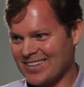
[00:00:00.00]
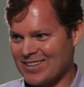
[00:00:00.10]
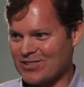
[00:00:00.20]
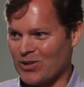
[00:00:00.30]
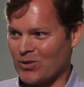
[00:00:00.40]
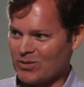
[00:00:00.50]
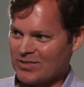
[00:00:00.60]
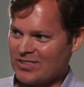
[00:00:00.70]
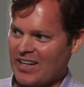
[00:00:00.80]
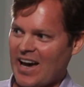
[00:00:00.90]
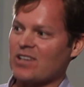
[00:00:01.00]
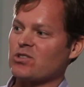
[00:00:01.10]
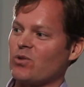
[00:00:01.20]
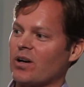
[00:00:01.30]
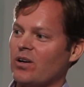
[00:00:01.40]
So tax
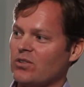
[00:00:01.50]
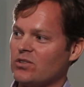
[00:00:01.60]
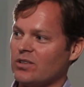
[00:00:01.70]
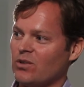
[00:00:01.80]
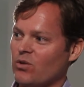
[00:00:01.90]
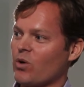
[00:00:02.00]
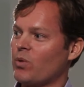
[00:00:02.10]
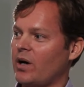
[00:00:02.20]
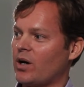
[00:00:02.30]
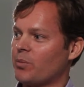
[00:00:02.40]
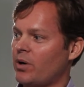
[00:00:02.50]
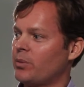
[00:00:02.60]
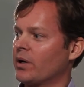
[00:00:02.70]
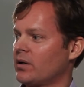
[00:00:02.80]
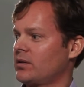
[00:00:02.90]
records in Norway are
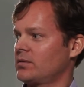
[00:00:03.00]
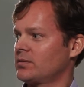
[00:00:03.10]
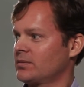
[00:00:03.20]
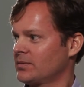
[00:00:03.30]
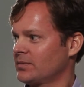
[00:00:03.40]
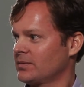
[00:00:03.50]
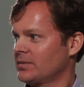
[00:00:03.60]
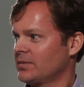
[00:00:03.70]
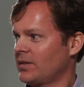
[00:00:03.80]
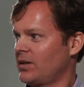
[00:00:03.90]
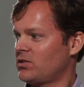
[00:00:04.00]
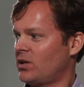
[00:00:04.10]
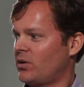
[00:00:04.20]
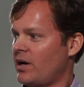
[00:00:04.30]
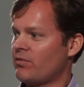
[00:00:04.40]
public.
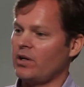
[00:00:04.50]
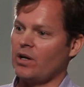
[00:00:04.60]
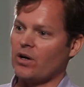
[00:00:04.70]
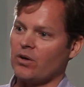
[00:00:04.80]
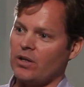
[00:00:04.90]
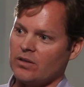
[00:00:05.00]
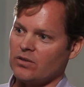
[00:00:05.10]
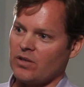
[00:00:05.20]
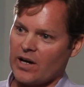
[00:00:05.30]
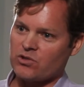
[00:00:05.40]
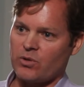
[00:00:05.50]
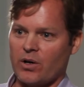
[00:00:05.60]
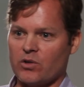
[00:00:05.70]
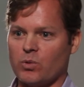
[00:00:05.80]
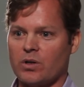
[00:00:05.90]
So every year that the tax
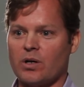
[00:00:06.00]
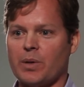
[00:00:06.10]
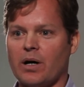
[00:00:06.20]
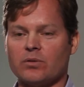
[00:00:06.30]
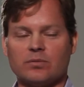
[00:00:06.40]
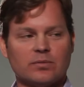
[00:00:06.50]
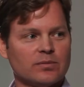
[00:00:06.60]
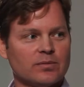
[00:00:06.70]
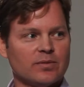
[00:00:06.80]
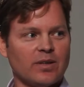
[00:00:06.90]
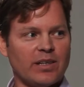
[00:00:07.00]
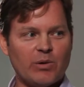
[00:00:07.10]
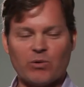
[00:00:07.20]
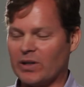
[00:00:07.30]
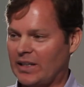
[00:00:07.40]
records would come out, they
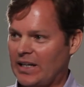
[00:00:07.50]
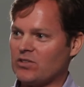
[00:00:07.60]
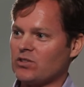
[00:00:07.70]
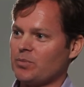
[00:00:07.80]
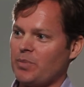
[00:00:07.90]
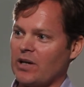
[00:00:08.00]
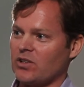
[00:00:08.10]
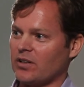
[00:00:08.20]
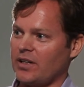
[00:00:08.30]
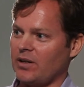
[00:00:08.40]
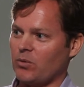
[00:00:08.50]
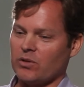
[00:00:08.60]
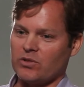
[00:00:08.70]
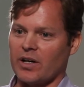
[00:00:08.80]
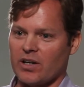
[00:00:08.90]
would release basically
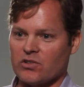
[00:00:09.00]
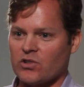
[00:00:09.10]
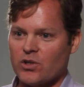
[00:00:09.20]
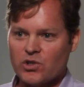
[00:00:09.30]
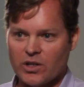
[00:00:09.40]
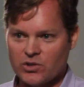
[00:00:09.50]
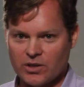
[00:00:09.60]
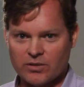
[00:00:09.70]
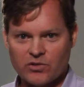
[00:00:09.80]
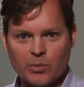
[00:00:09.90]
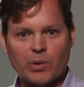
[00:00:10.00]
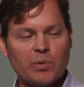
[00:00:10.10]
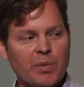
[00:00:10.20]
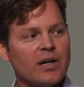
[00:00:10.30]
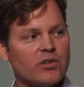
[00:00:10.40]
what's like a search engine, or someone
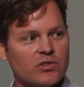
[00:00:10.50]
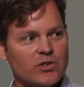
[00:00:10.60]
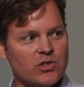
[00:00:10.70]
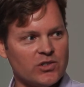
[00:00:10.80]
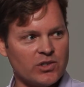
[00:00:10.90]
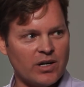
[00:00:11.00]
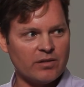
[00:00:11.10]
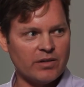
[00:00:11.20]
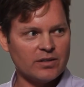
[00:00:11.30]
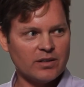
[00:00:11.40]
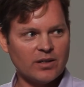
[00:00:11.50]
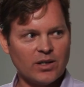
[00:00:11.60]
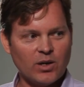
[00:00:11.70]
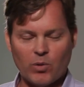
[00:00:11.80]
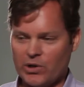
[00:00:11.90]
would make a search engine out of it,
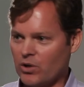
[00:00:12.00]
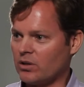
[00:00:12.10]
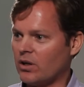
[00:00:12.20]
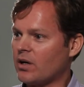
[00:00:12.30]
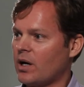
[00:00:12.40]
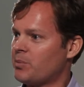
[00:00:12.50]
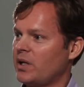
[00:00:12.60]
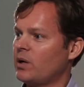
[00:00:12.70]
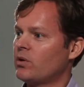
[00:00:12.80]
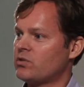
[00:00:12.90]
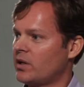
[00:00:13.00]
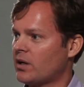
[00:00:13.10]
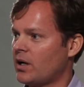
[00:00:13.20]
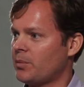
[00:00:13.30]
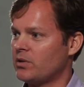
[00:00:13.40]
where you could look up anyone's
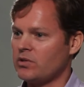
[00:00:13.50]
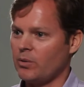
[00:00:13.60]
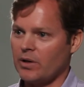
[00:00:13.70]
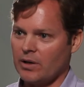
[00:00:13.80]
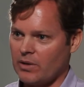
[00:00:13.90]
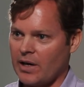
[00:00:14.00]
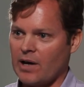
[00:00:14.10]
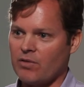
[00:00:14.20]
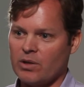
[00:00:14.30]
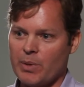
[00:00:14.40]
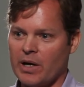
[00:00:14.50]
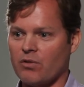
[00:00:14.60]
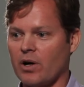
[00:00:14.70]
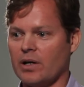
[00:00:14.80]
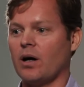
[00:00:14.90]
income and see what they have in the bank
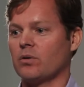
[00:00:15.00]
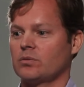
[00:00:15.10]
right now.